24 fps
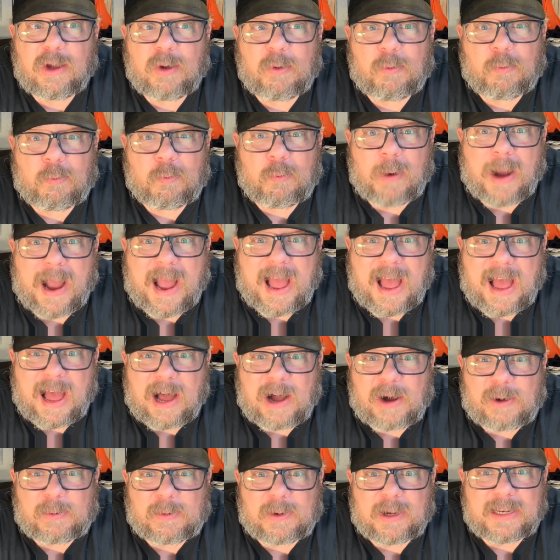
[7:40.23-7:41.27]

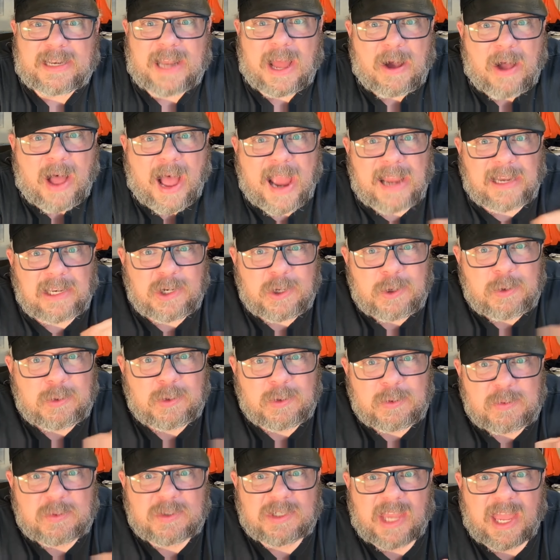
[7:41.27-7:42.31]
Wow. Now, I knew
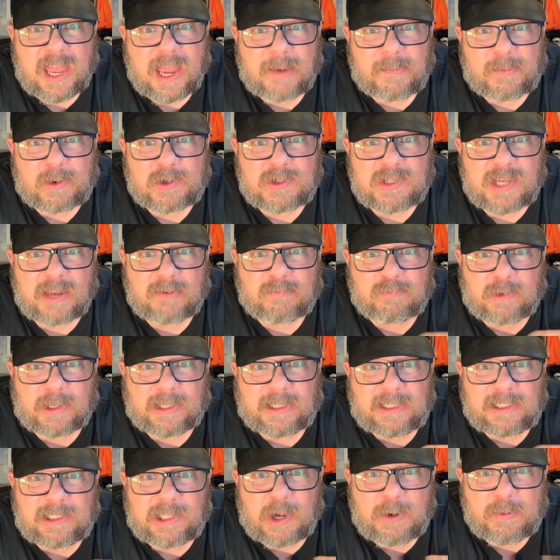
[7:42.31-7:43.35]
you scammers had
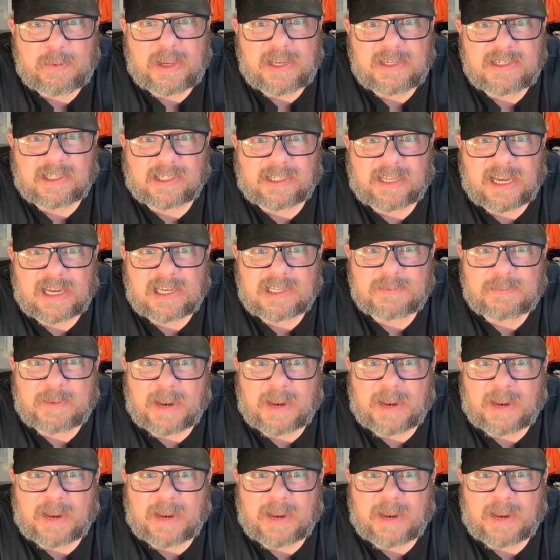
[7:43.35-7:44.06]
really low intellects,